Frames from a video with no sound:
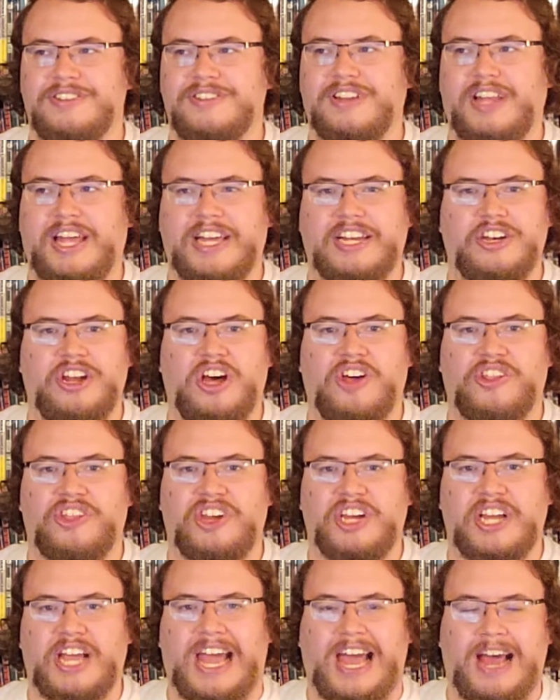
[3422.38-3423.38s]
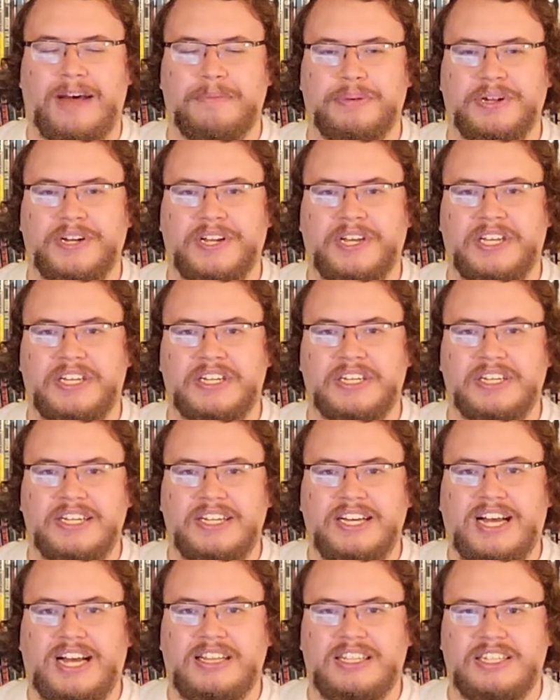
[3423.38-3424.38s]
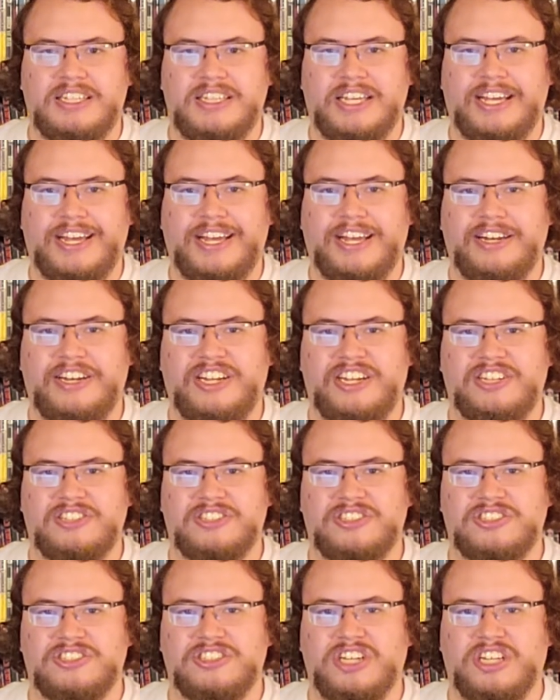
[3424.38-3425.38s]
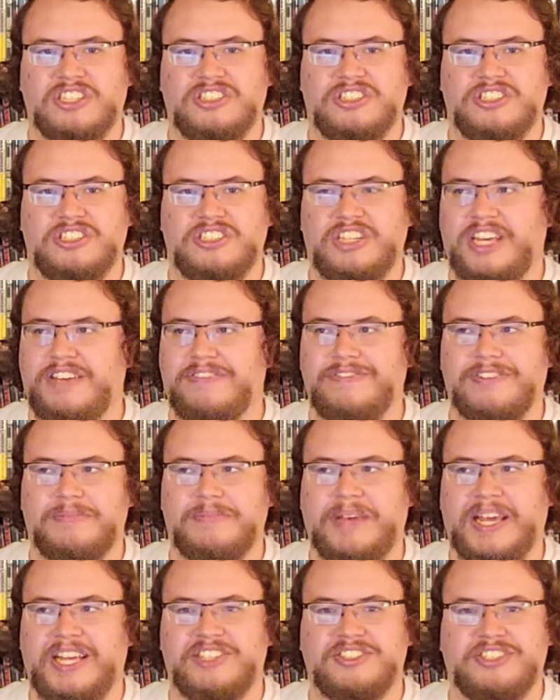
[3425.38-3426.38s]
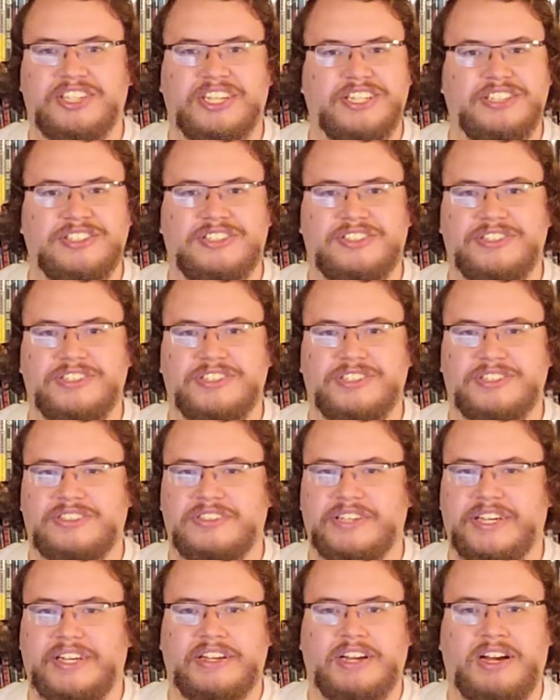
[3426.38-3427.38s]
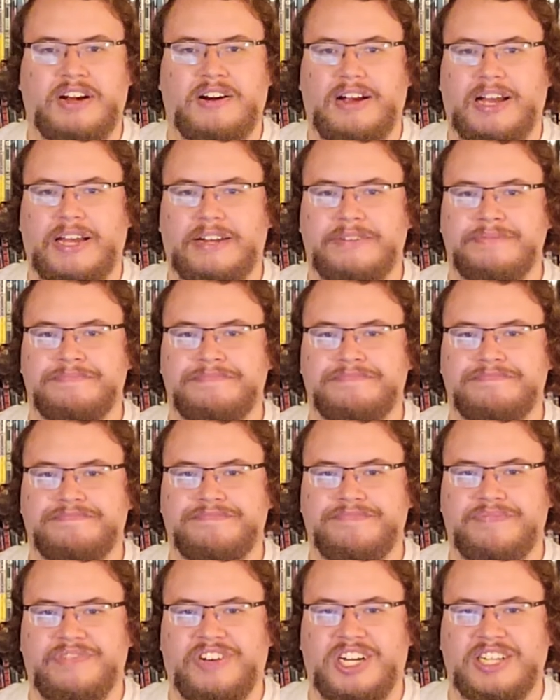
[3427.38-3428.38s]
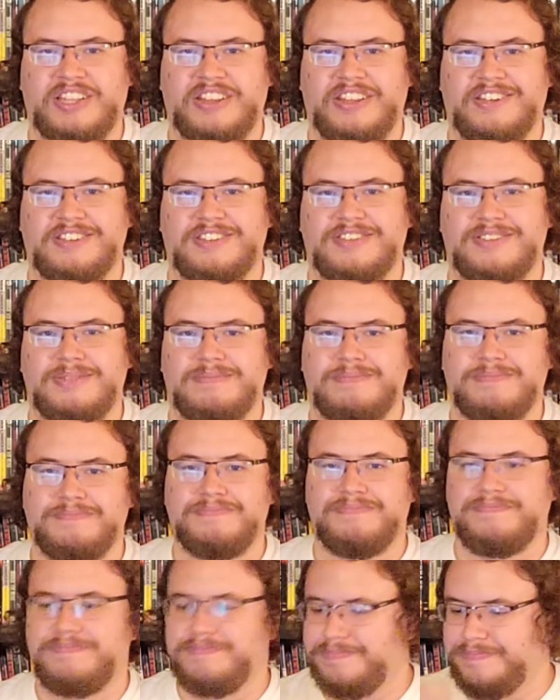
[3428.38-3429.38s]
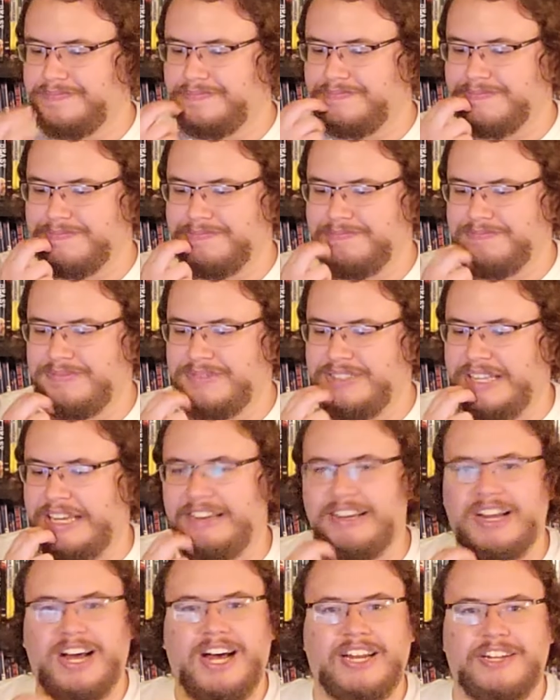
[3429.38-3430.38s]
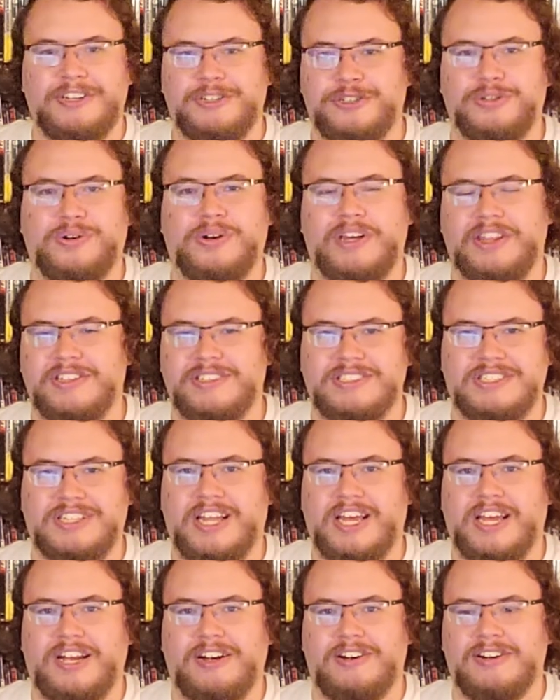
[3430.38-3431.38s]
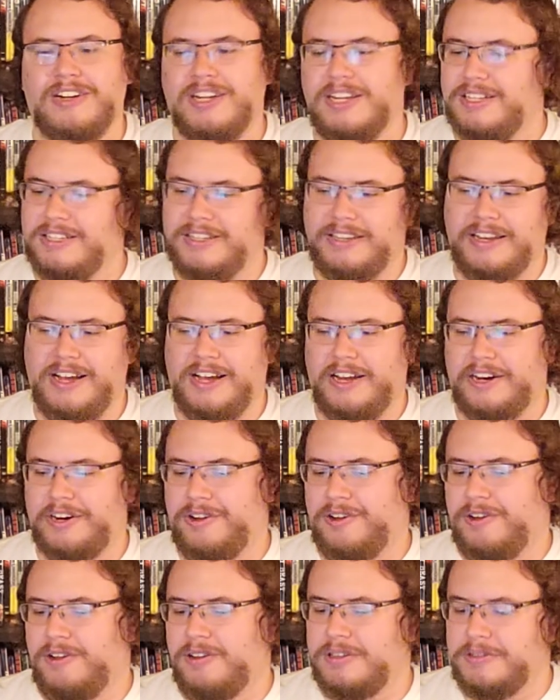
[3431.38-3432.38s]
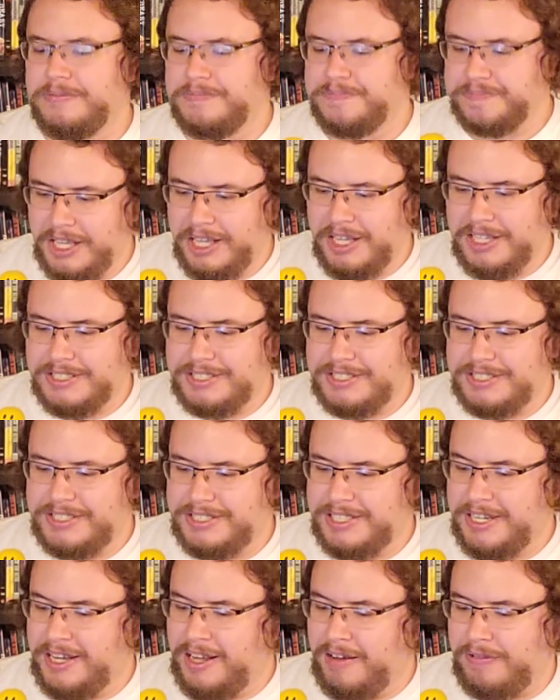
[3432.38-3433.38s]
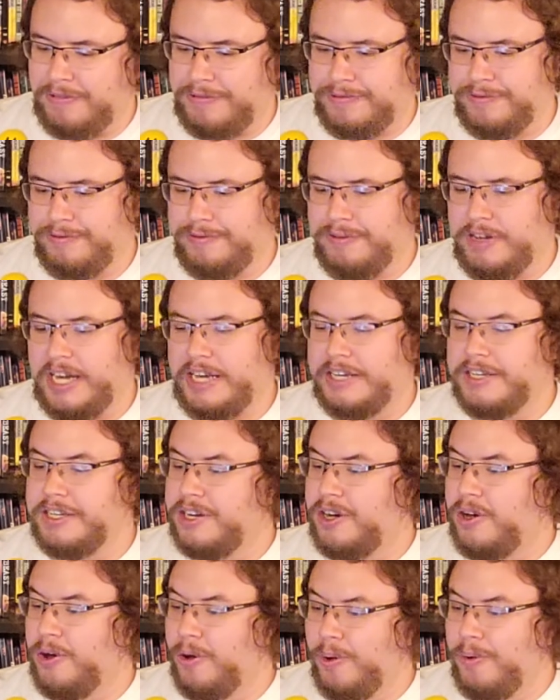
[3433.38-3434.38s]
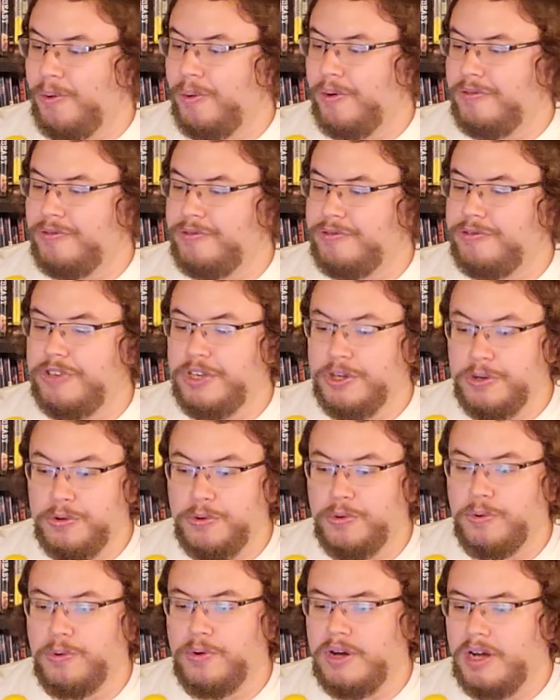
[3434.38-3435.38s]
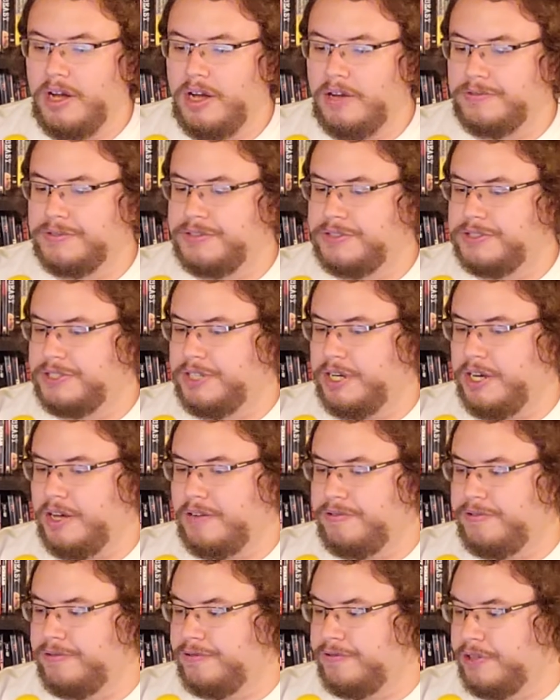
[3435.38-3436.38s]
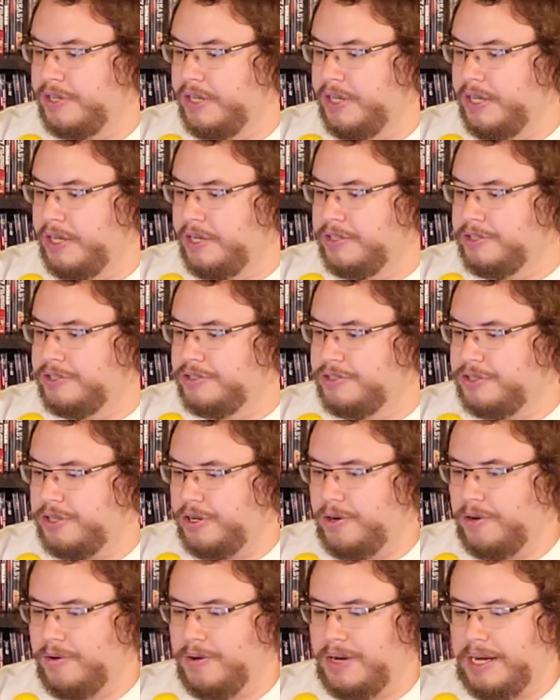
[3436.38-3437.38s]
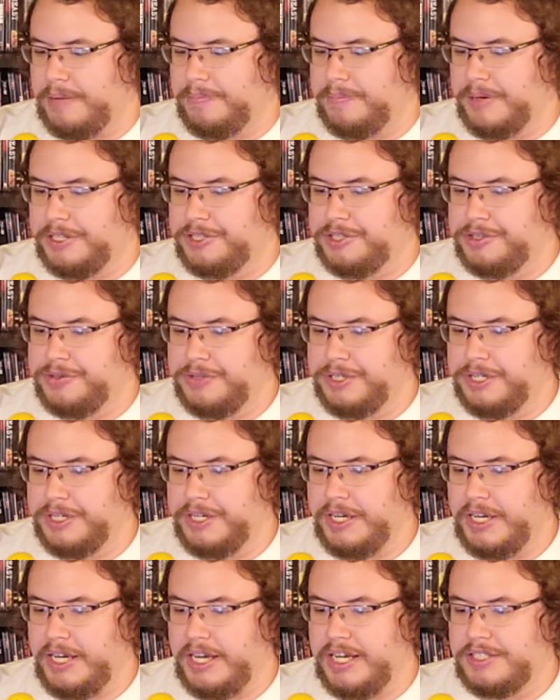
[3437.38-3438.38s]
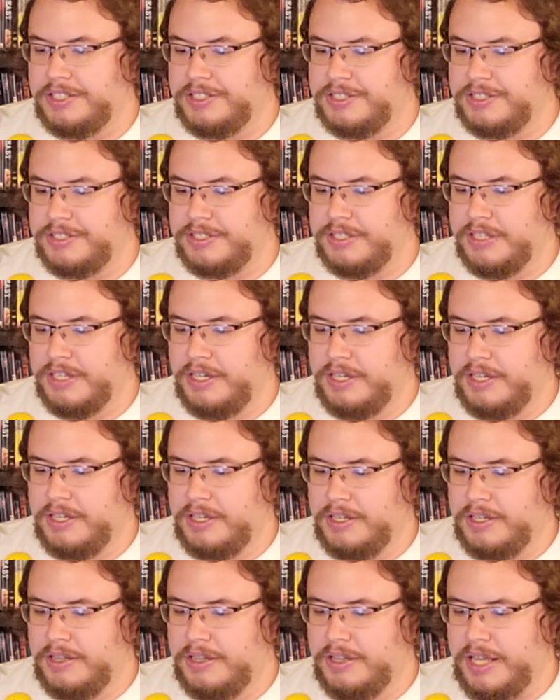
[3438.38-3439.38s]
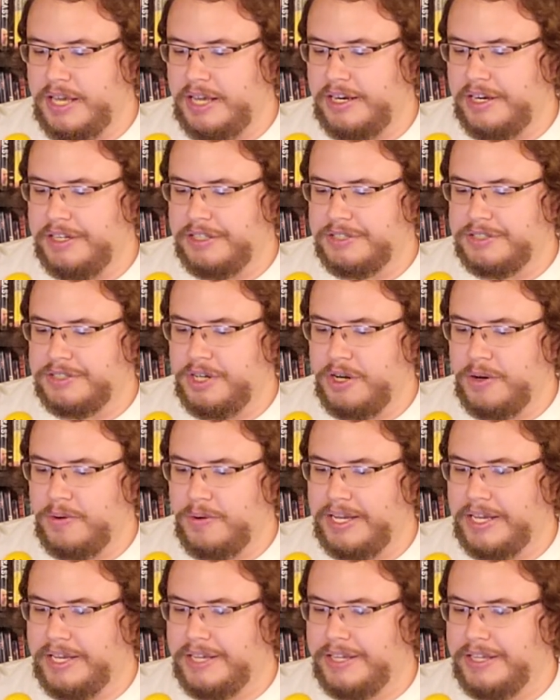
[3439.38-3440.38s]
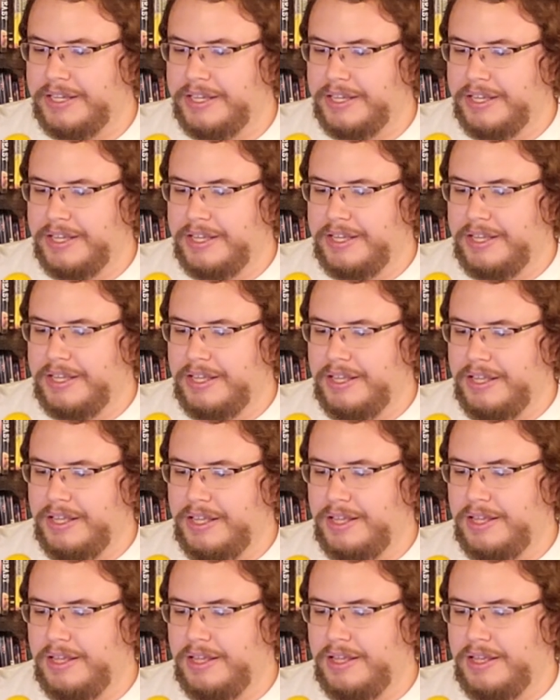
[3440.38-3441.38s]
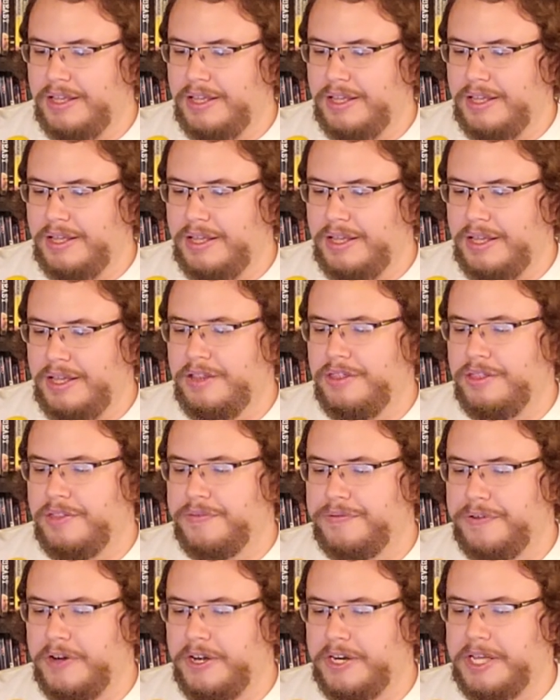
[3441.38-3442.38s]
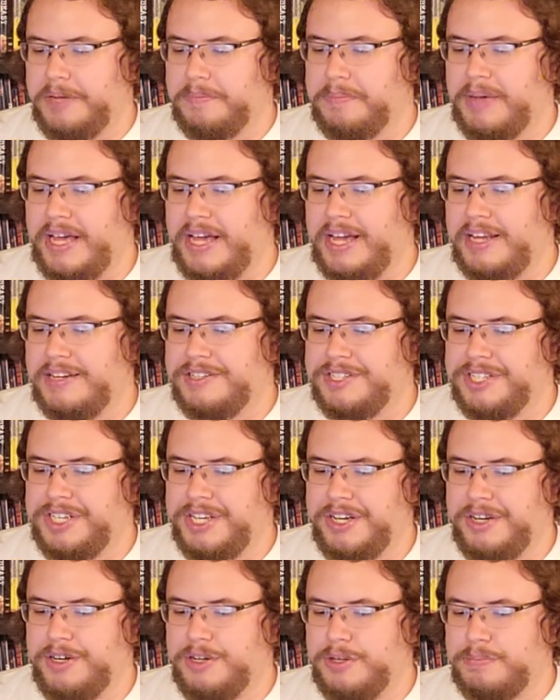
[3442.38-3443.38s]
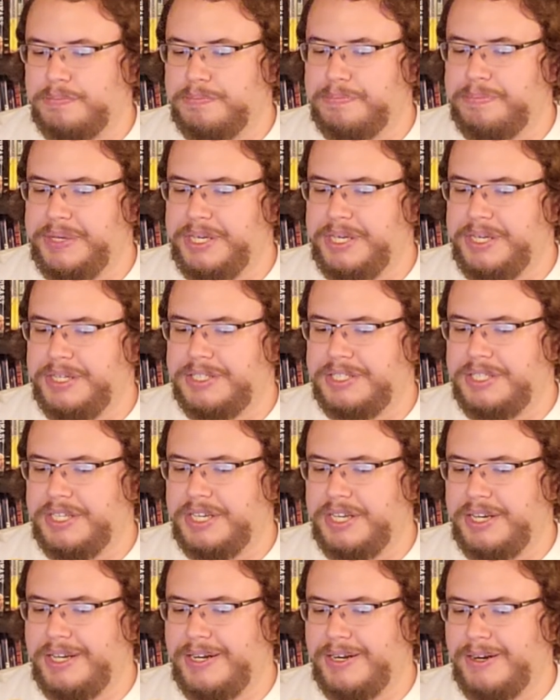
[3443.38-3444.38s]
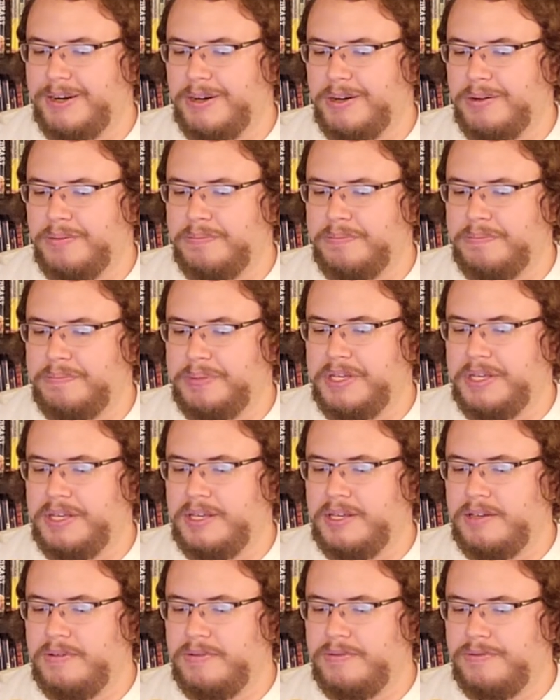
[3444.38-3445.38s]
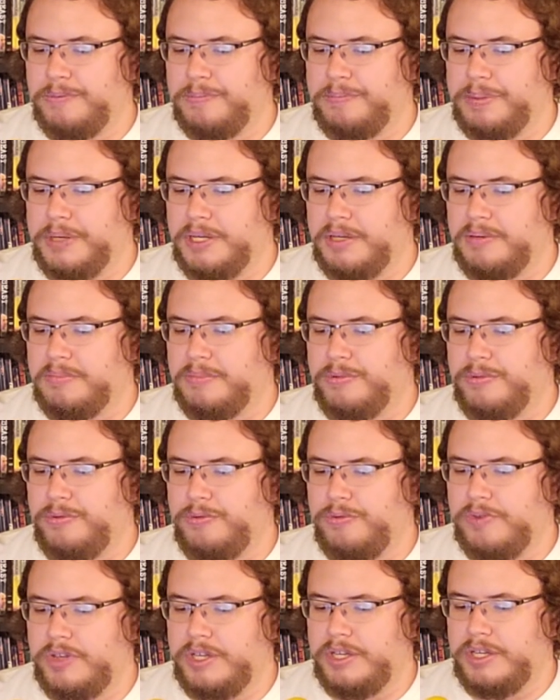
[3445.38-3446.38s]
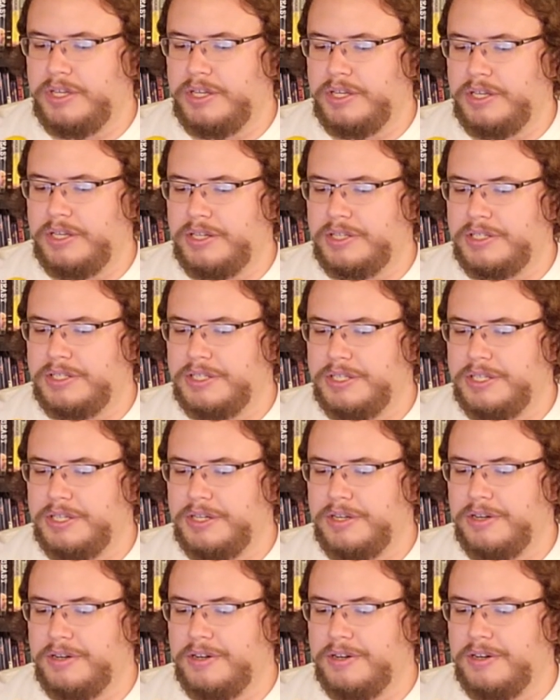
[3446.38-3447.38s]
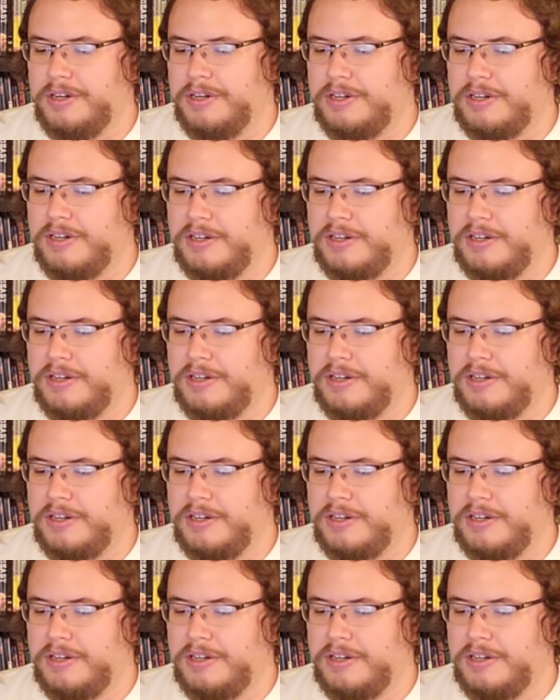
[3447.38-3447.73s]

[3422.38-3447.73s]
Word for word: like nothing happening and then the ending just doesn't even make sense you're just like all right fuck this did not enjoy the slayer not at all snuff i did a whole review of snuff so i bet you can guess that it is going in the funny bad tier, B tier, B for B movie tier.